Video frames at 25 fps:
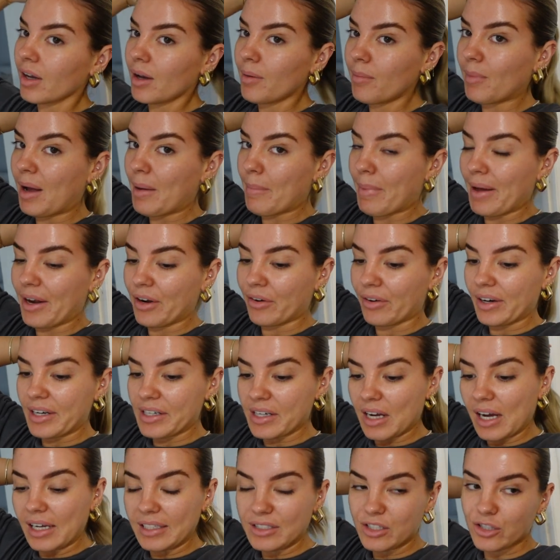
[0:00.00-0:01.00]
my battery
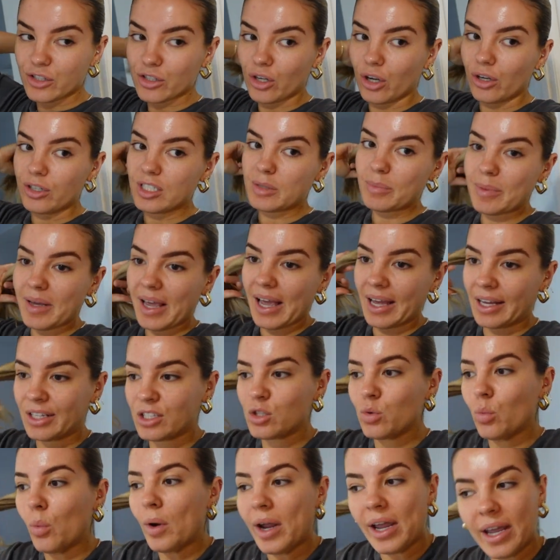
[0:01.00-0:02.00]
died so it's but yeah
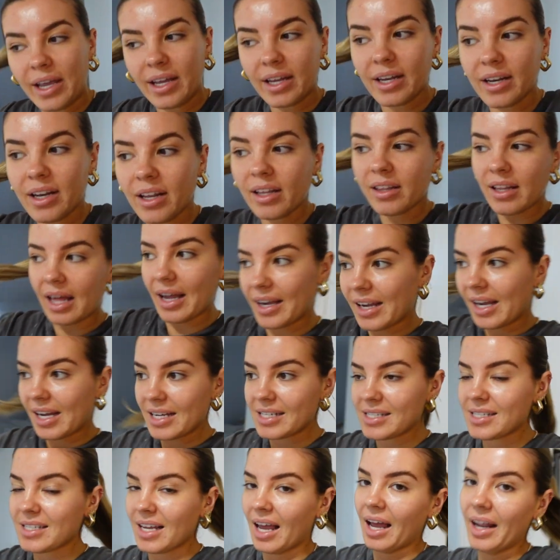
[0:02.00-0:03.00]
it's weird like
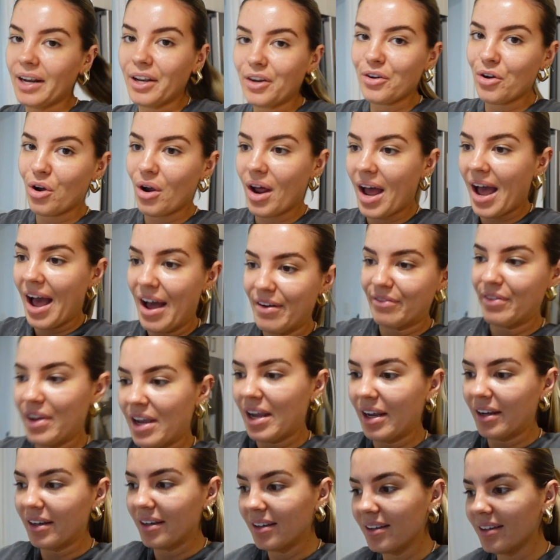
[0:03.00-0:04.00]
I said not
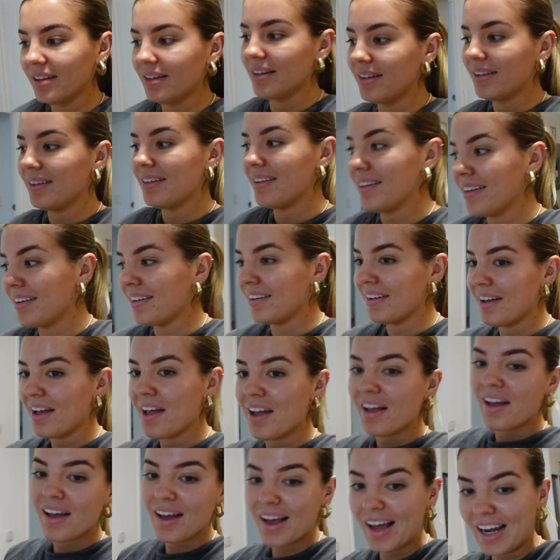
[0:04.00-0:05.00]
having
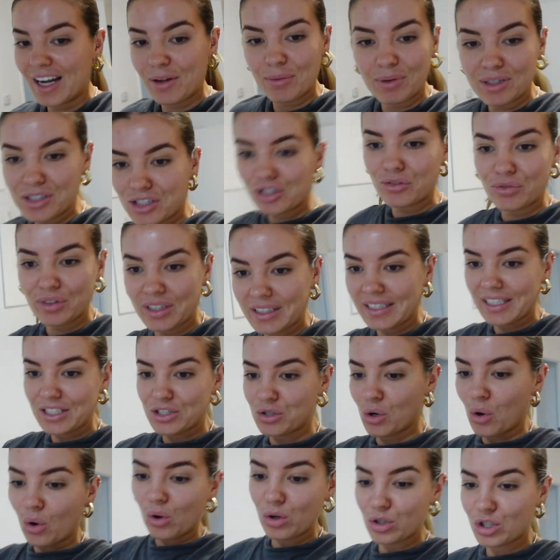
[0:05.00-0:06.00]
anyone to really
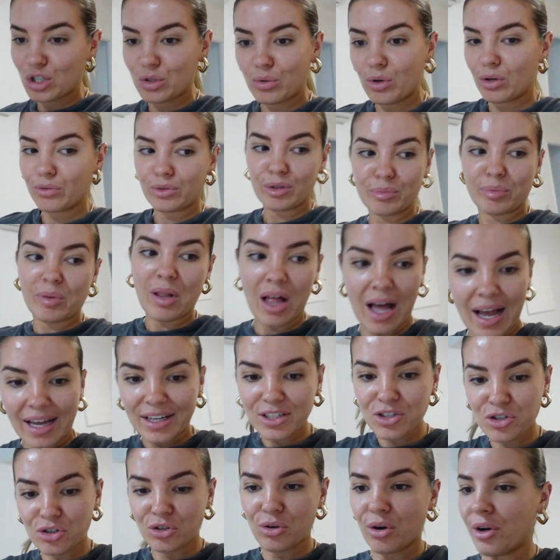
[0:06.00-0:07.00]
talk to or reply
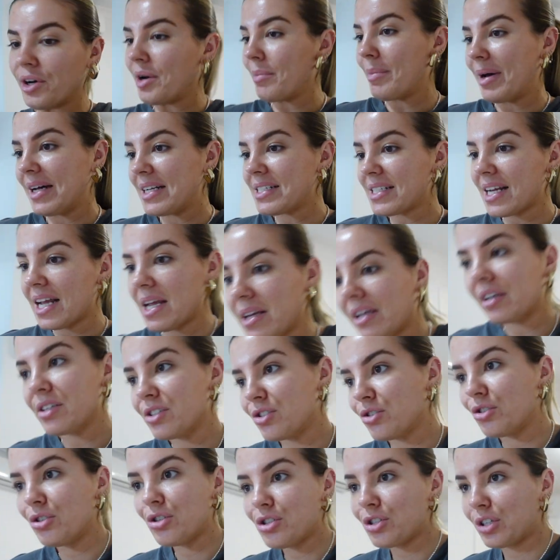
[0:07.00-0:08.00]
to on a Monday
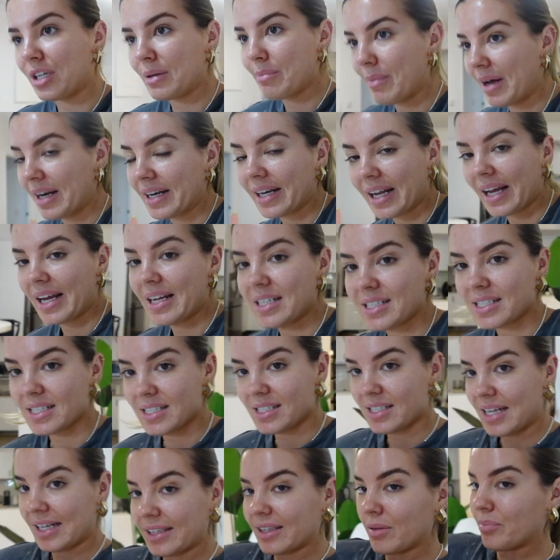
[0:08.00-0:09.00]
because usually Mondays
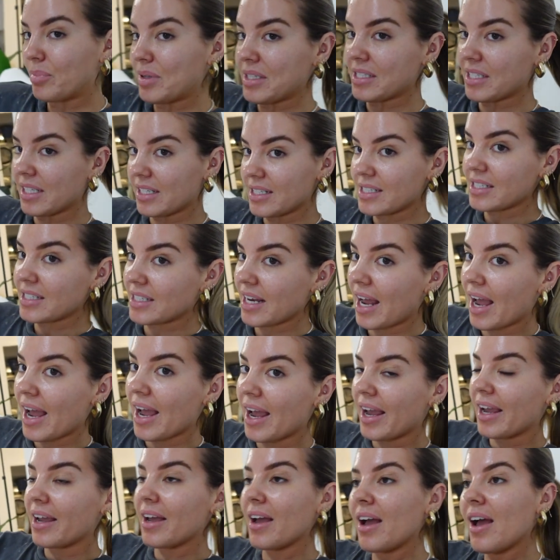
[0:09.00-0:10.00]
is like the busiest
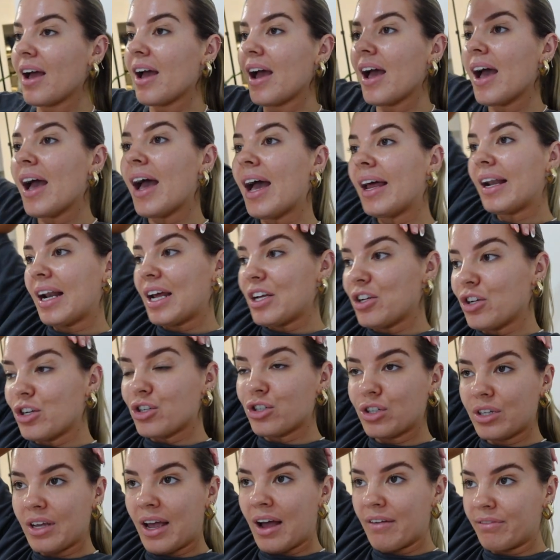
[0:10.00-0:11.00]
day and I
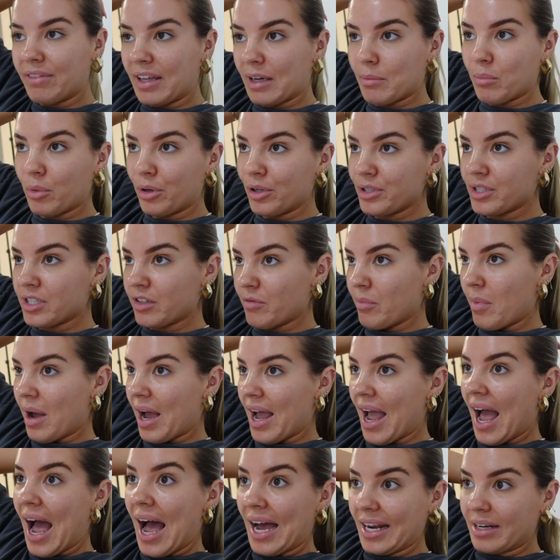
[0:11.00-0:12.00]
usually have like most of
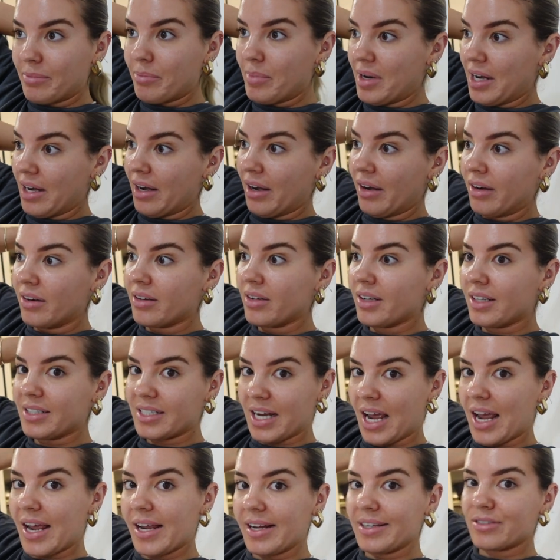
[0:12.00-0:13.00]
my admin
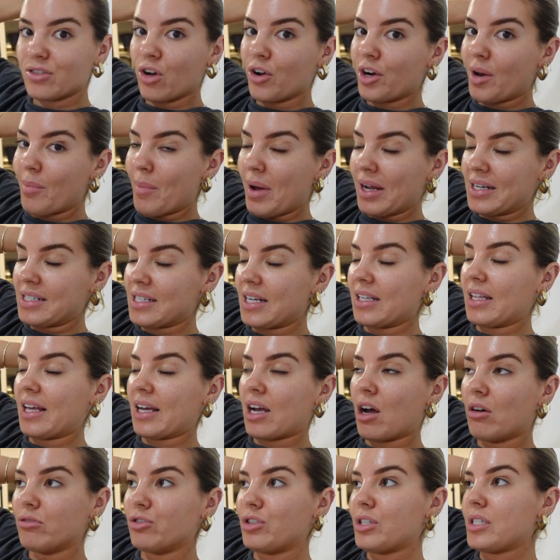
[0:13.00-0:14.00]
days on a Monday
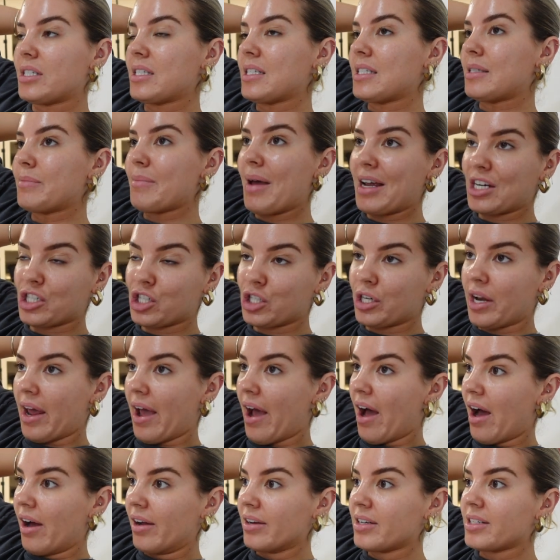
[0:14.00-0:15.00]
like I'll just smash it
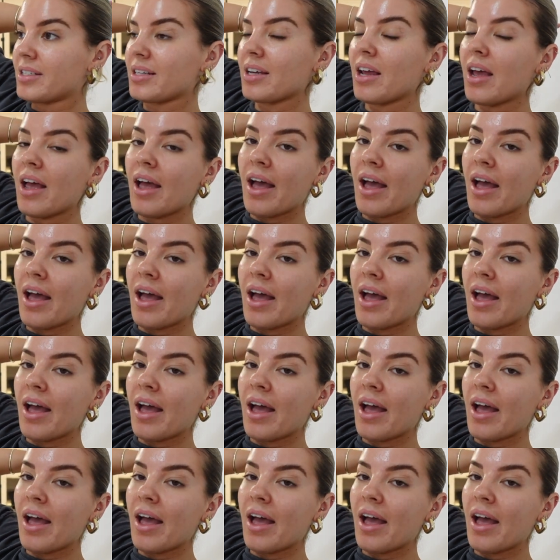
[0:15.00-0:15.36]
out